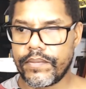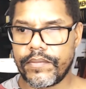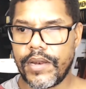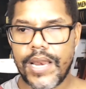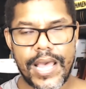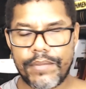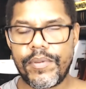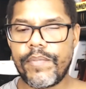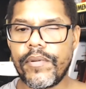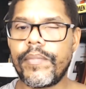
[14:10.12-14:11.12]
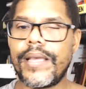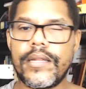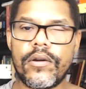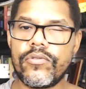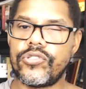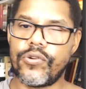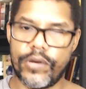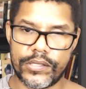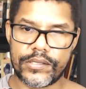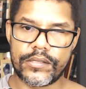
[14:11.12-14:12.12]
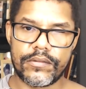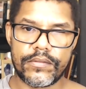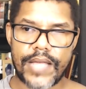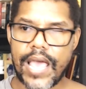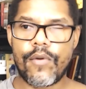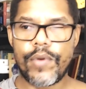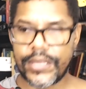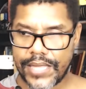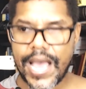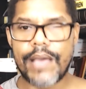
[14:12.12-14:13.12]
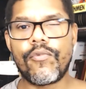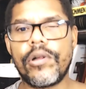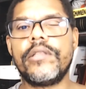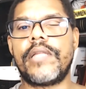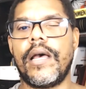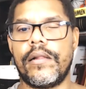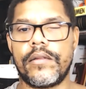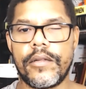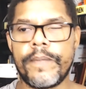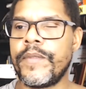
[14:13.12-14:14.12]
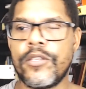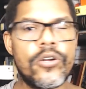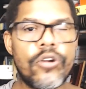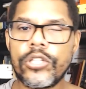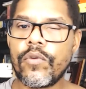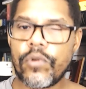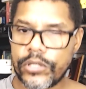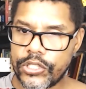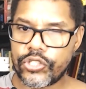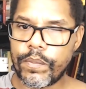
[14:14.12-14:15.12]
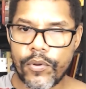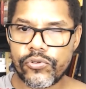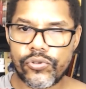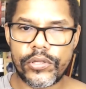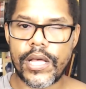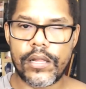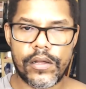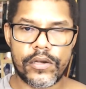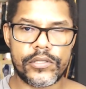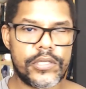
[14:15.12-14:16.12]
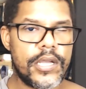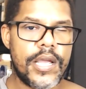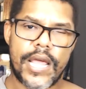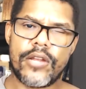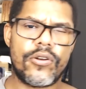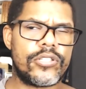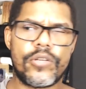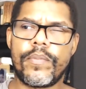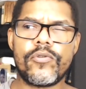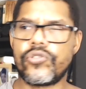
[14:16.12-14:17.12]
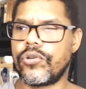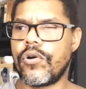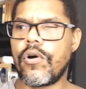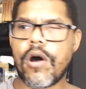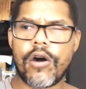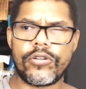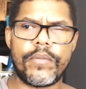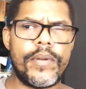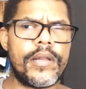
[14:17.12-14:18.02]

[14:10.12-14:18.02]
let people make their own choice, and with time will tell. You're not the one that's supposed to tell us, and you're not supposed to go out and be